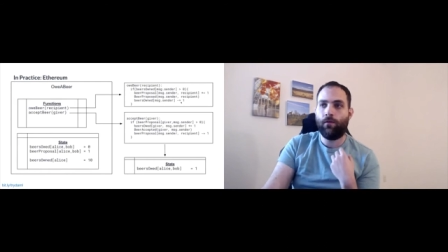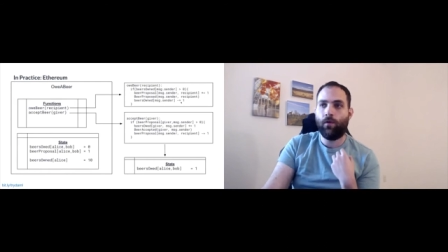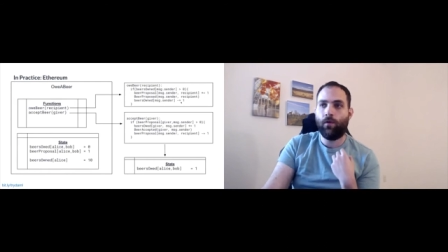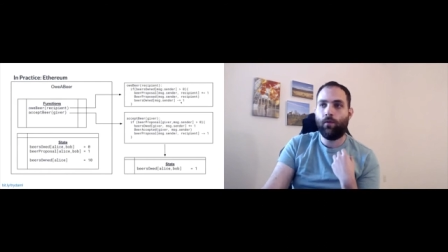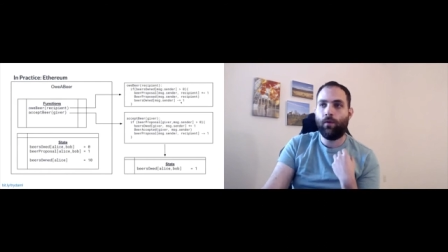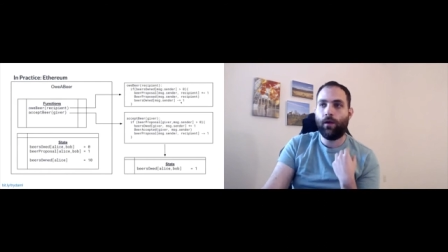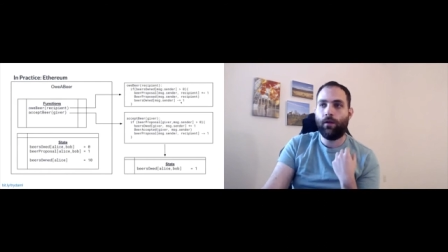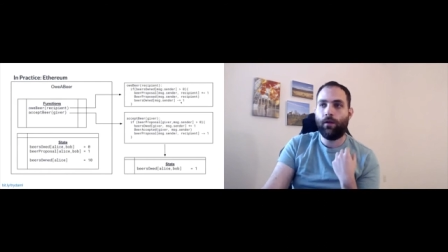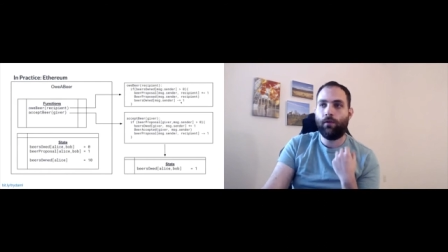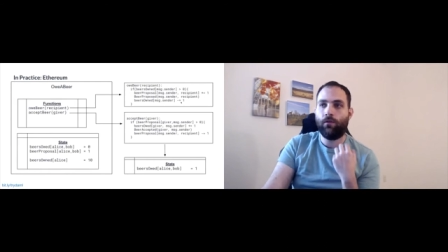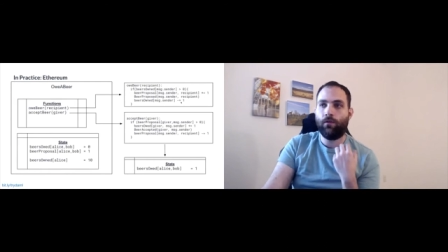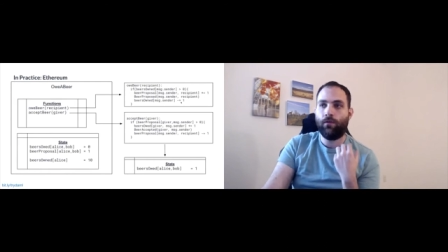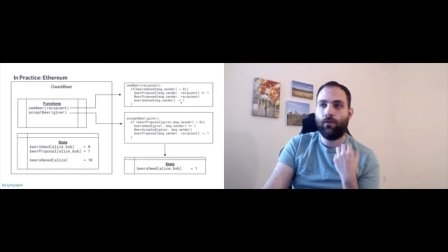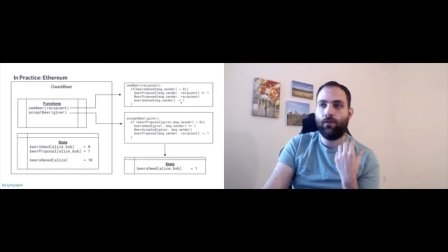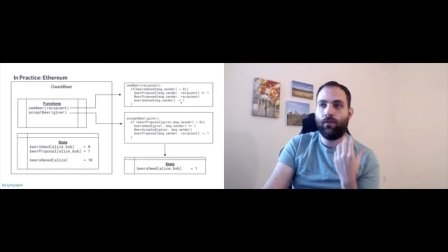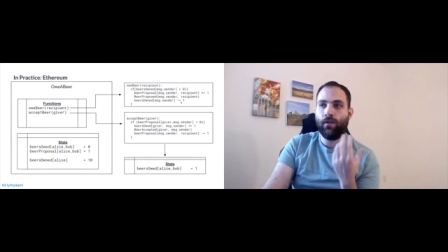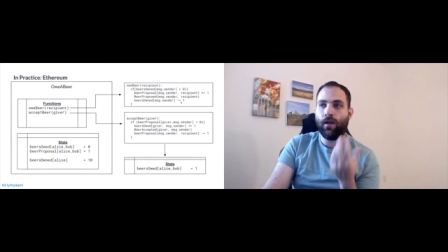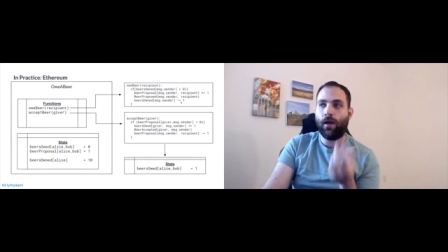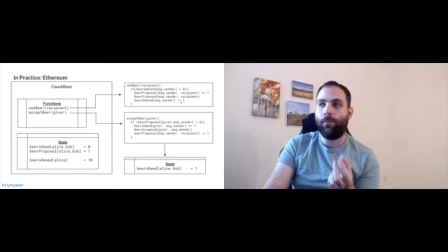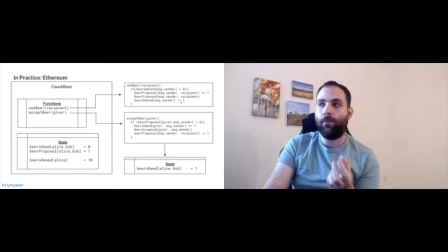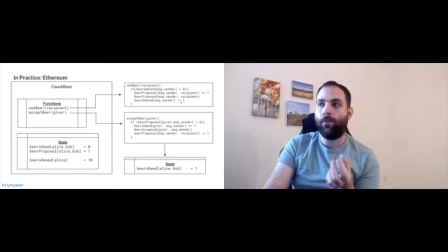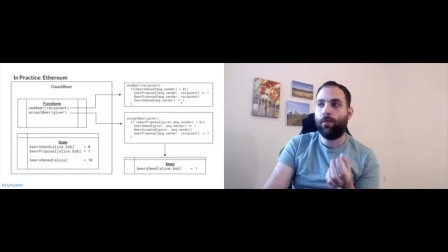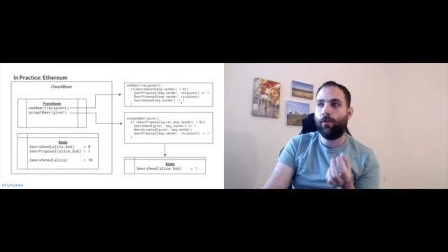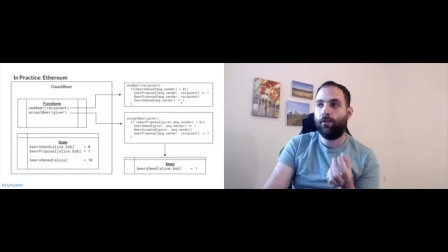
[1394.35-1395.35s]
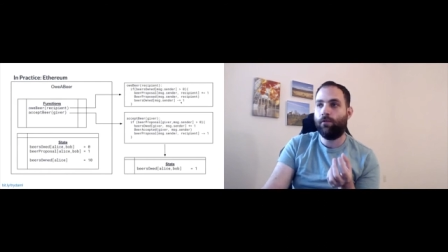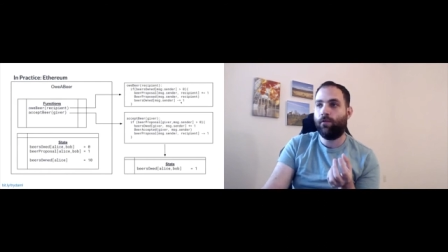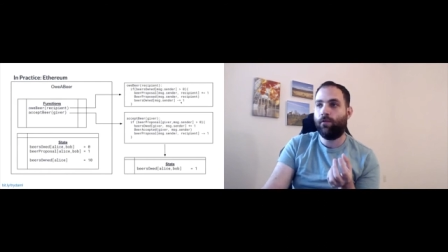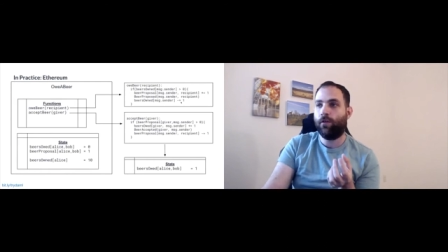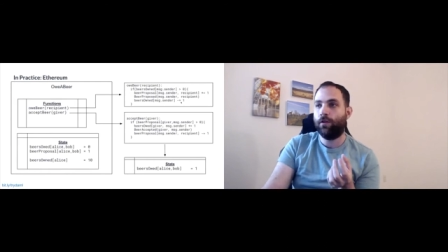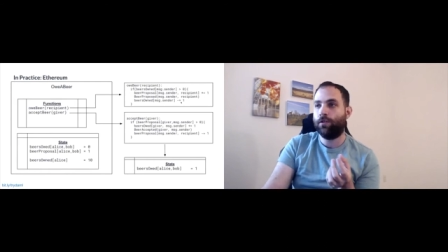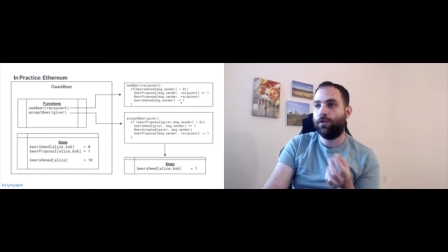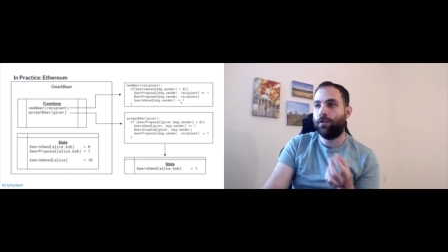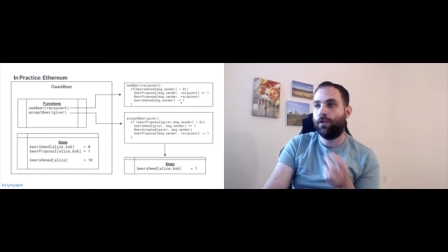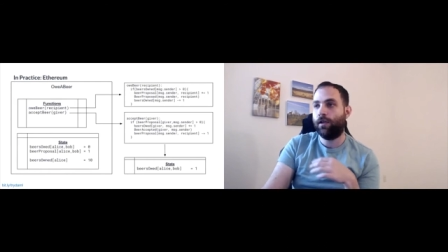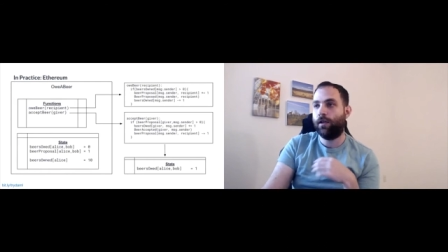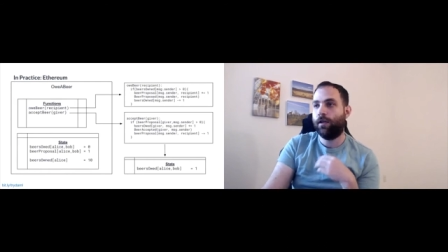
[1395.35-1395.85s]
a way to stop this
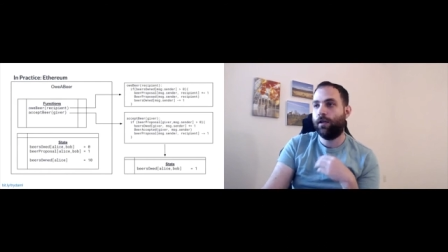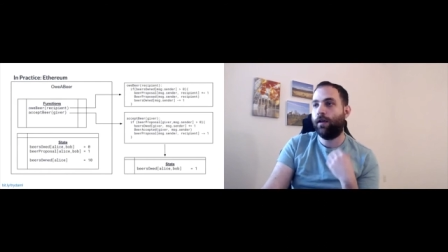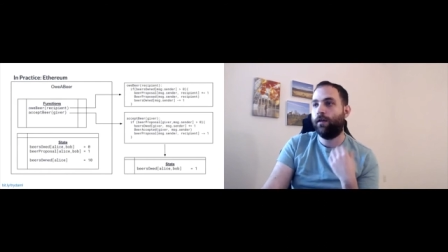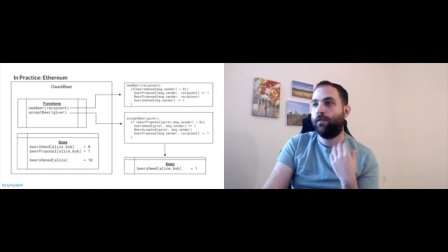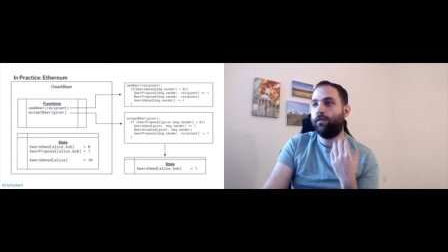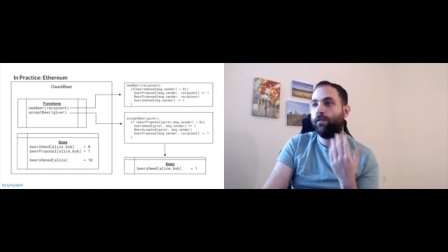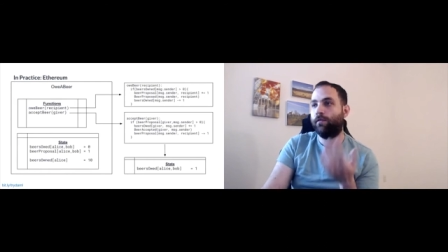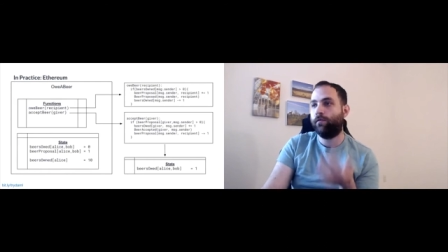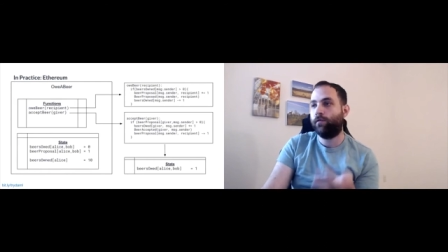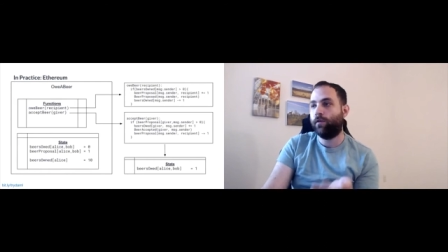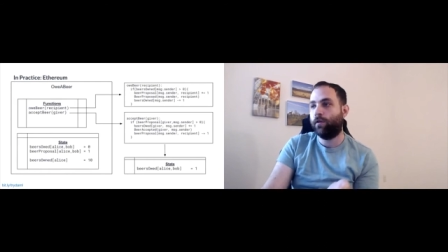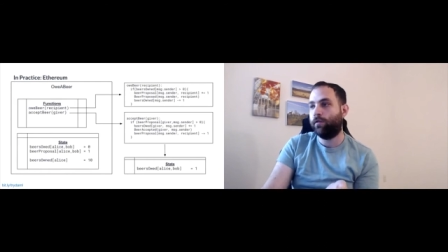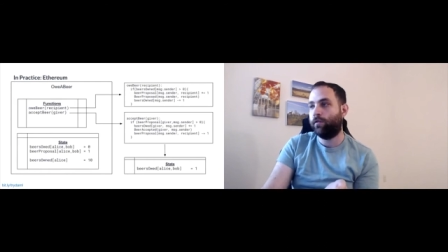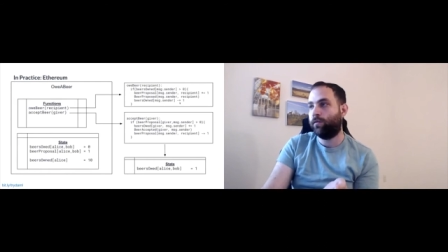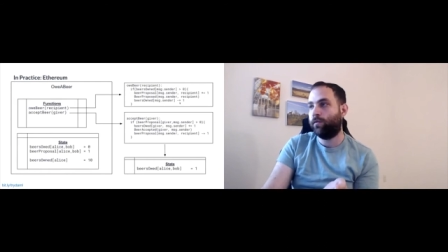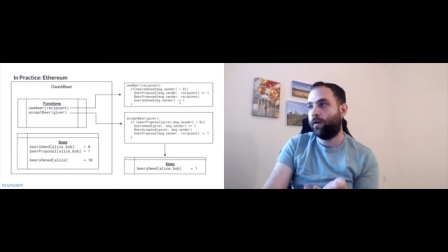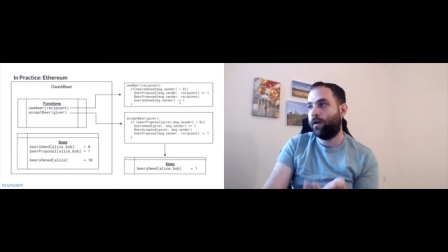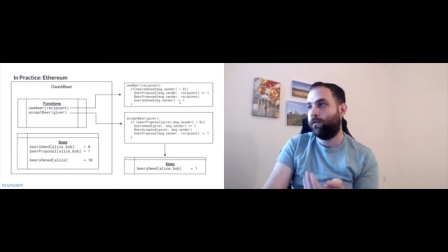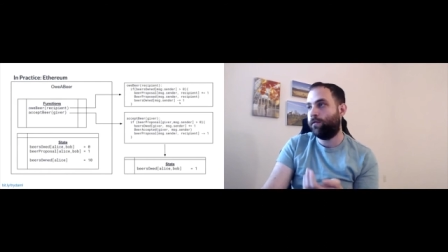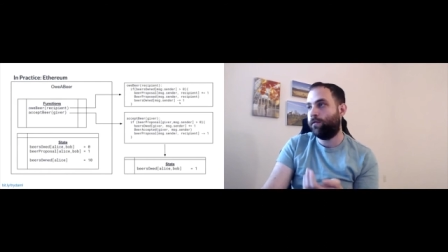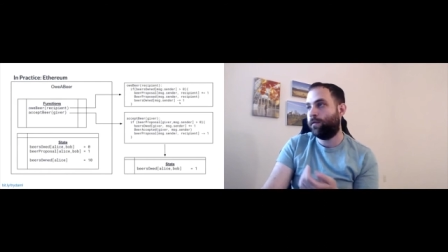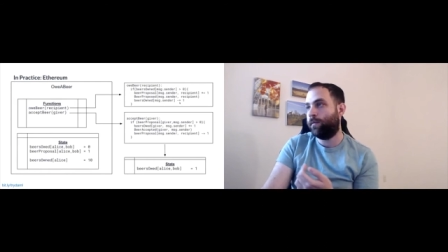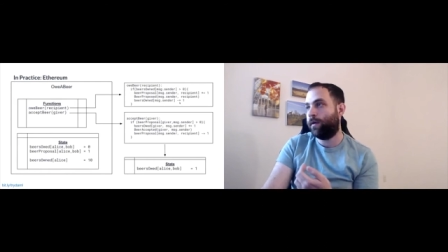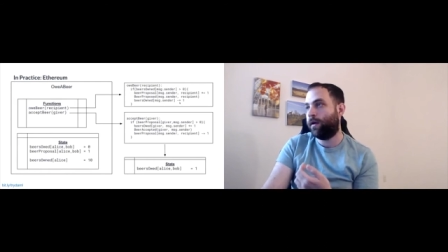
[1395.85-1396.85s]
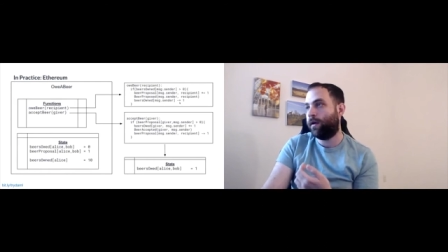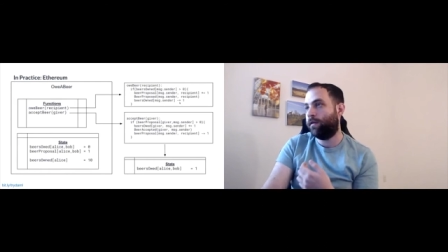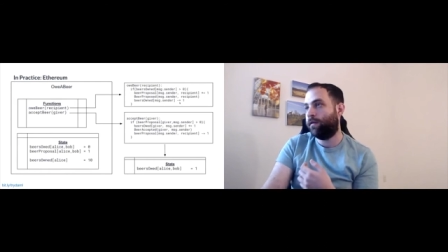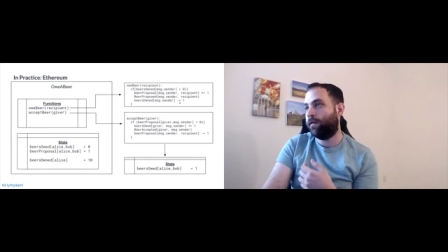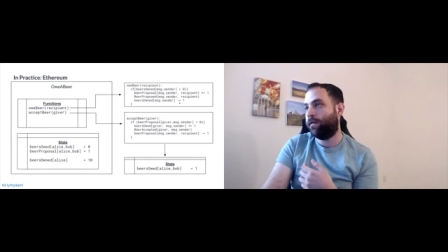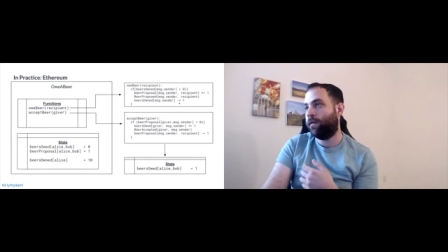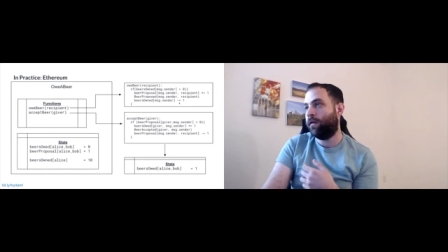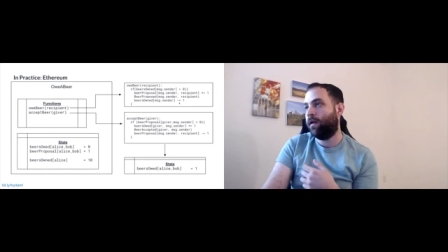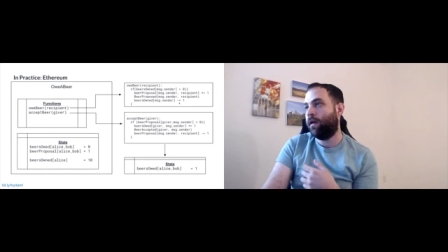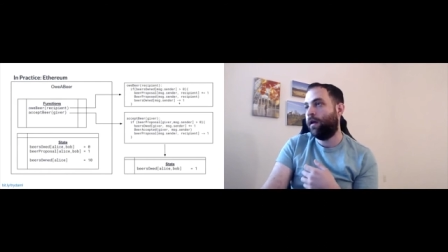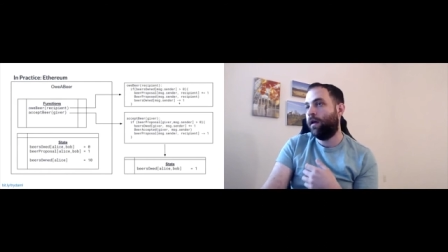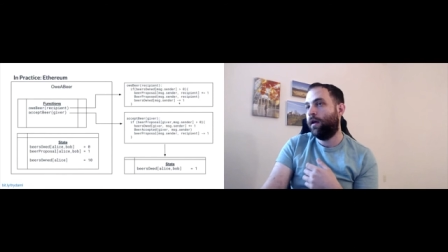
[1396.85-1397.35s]
function in case it runs away from
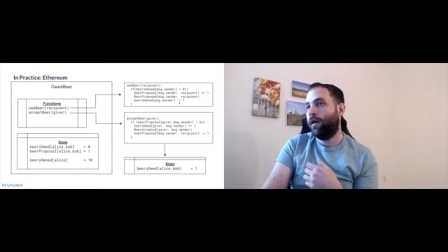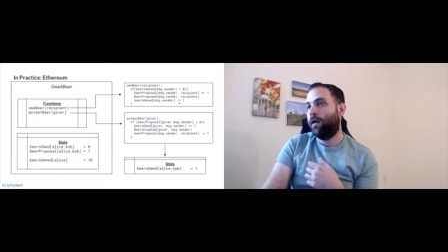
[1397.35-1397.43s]
us.